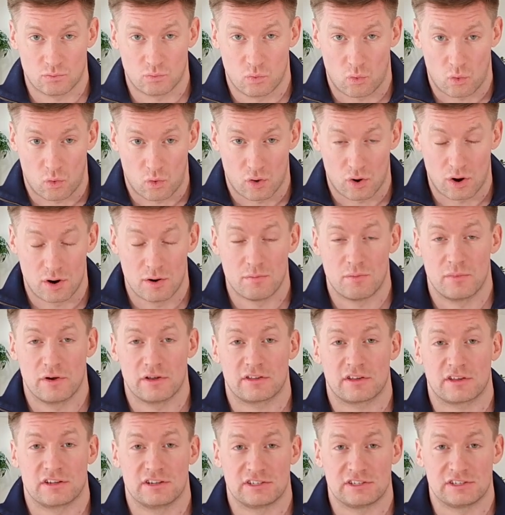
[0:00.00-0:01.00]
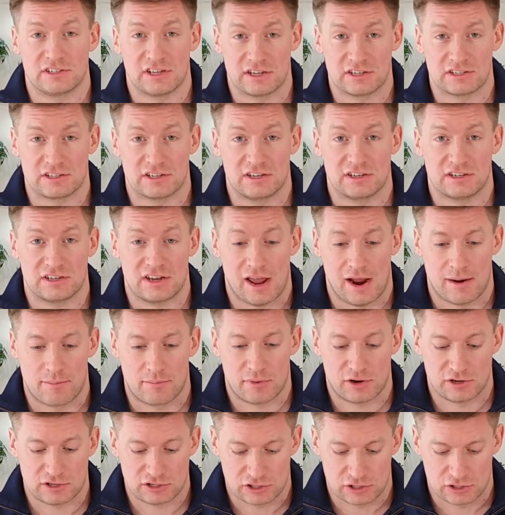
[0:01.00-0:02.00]
and warm with consistent
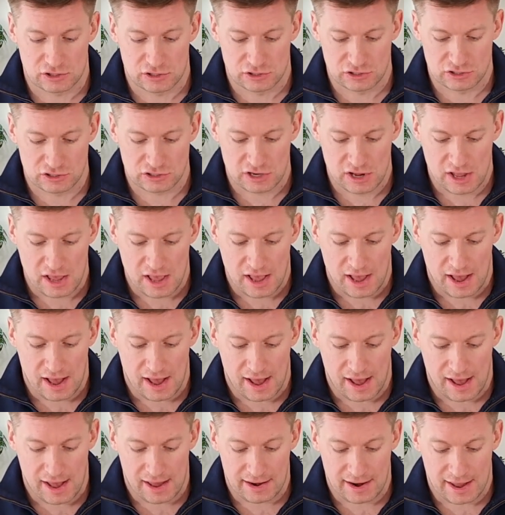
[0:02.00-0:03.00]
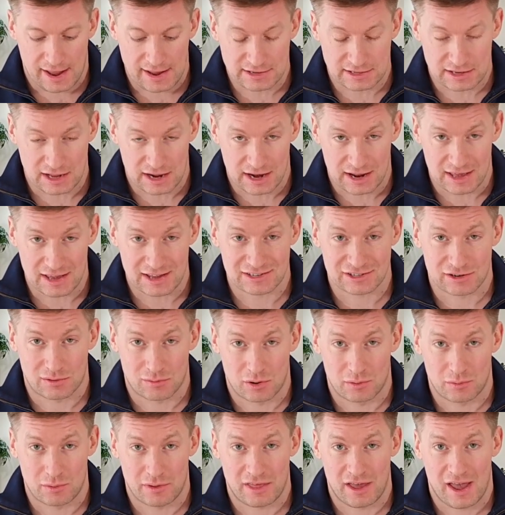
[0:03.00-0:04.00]
temperatures, and ideally
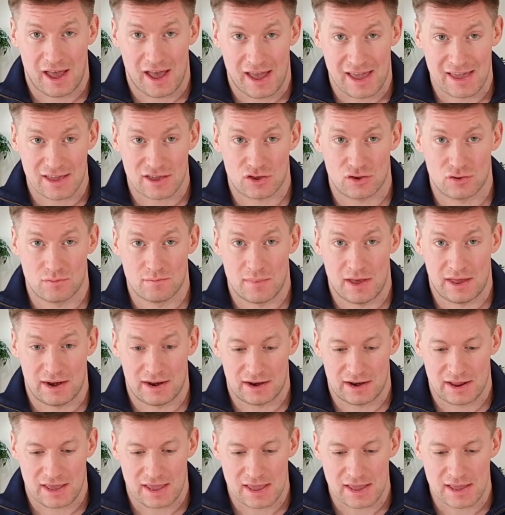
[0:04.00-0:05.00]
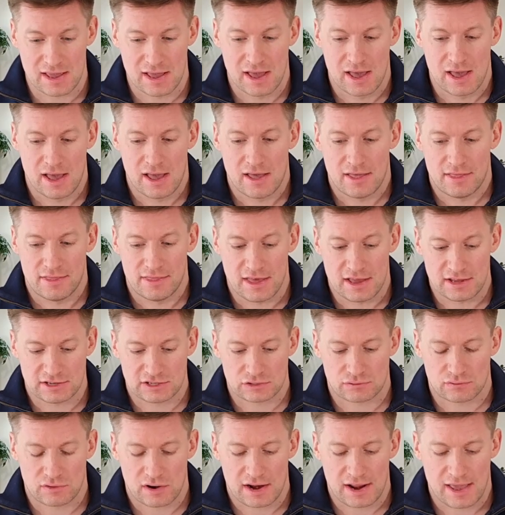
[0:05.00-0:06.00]
somewhere with high humidity.
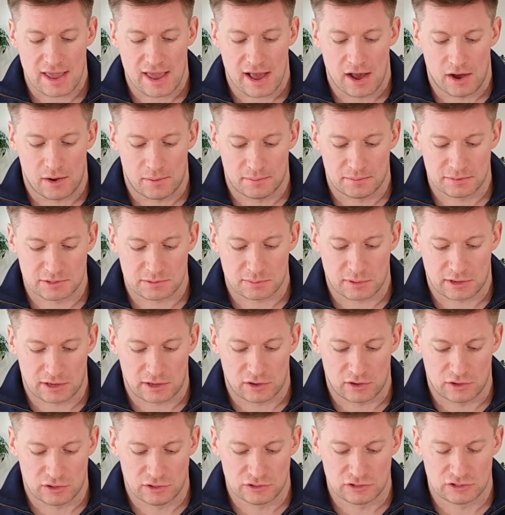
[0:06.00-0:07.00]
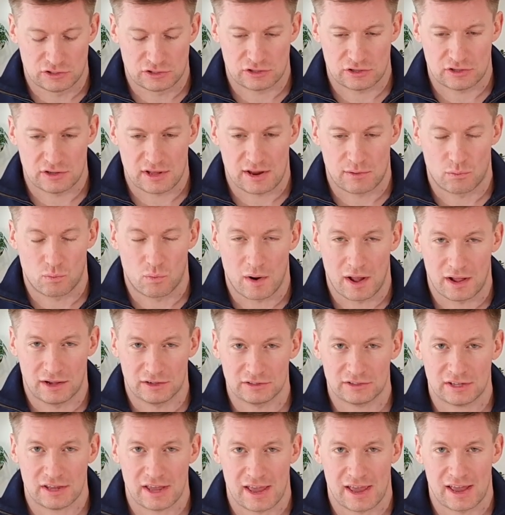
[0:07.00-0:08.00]
This really helps because it
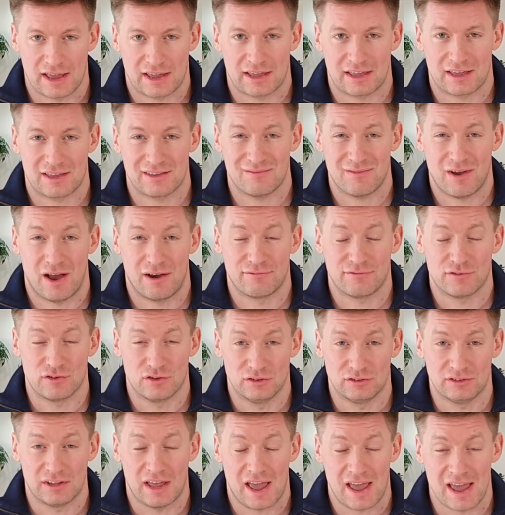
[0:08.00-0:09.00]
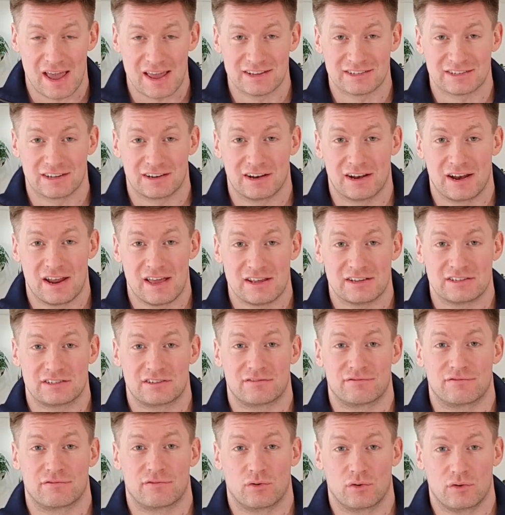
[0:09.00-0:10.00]
will take a few days at least
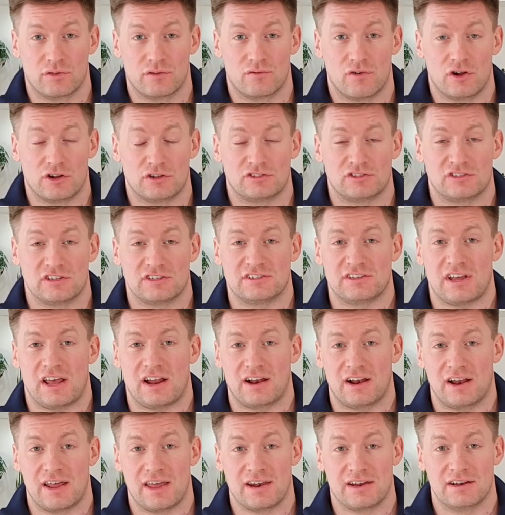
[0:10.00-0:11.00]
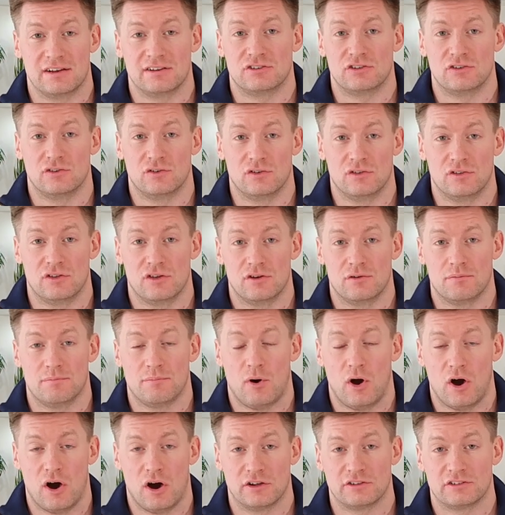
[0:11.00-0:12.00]
for the roots to settle into the
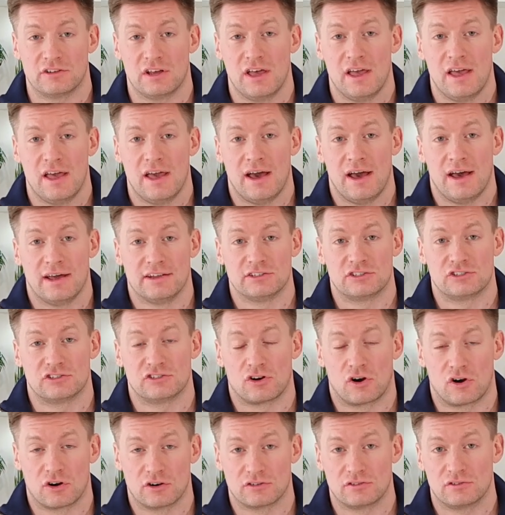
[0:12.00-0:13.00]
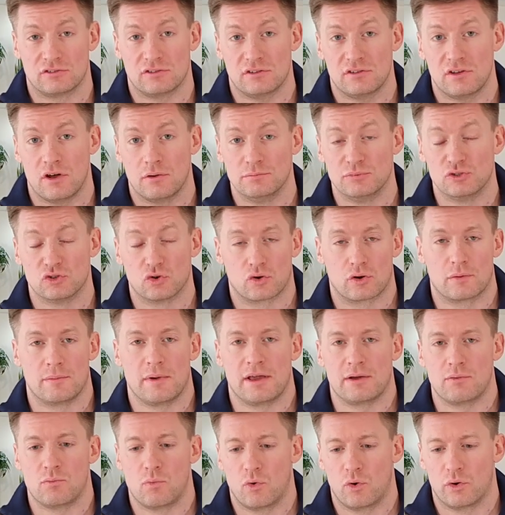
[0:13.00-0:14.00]
pot and start
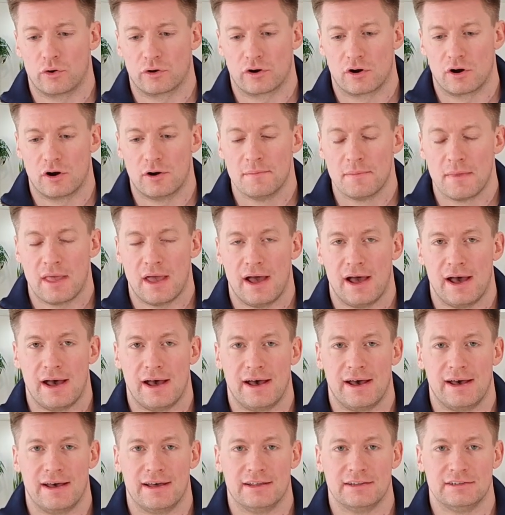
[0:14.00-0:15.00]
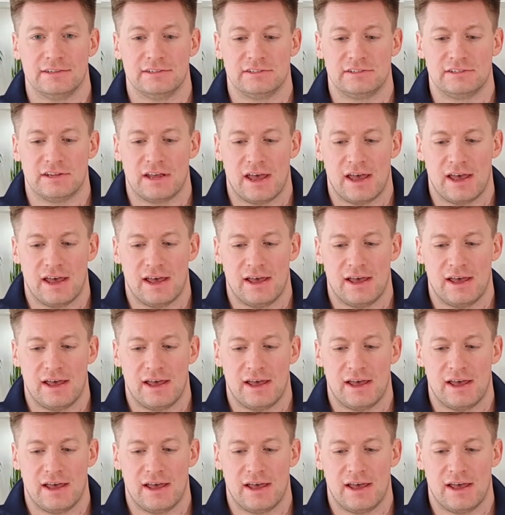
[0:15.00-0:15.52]
absorbing water, and